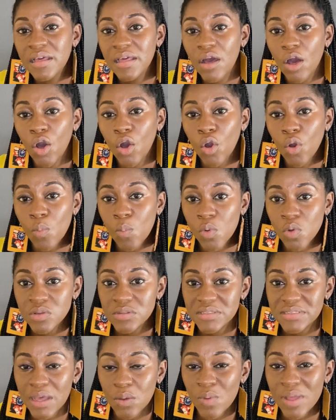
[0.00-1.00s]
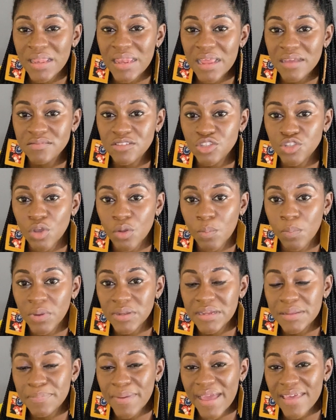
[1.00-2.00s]
hormones that were left in your
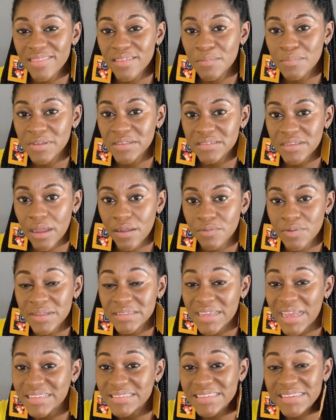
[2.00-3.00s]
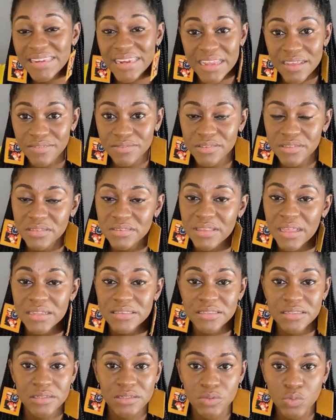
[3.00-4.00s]
body by the miscarriage which hasn't left. That
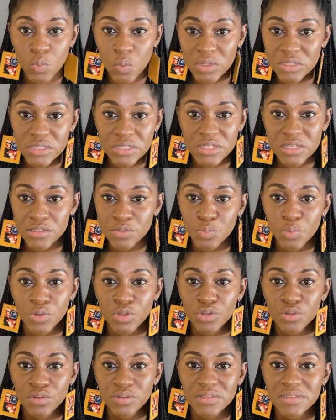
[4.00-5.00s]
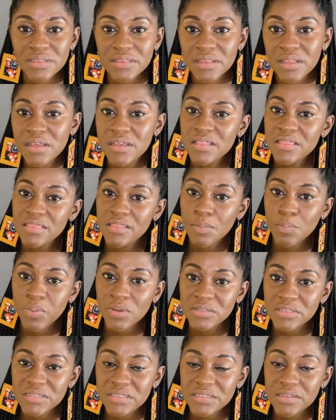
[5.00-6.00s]
is what is producing the
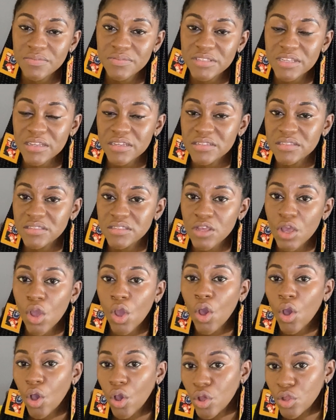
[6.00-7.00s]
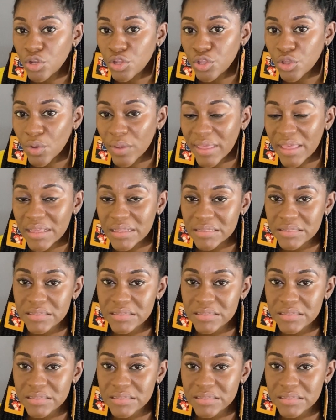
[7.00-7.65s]
positive test on your kit.